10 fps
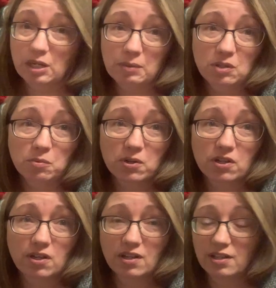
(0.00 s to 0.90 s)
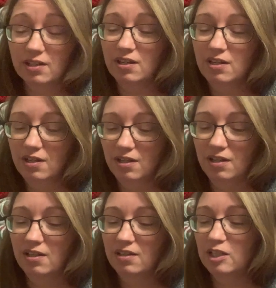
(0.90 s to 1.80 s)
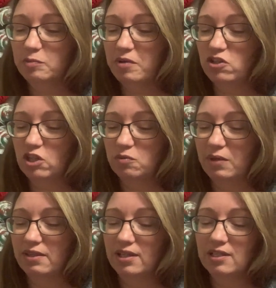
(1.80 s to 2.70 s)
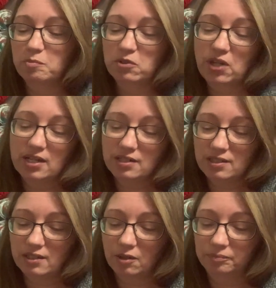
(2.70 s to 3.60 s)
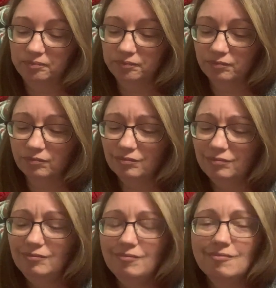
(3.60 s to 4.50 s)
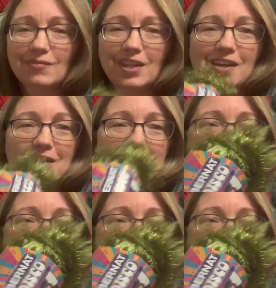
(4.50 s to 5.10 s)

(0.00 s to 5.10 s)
I'm going to work on this project with is Burnett Disco. Does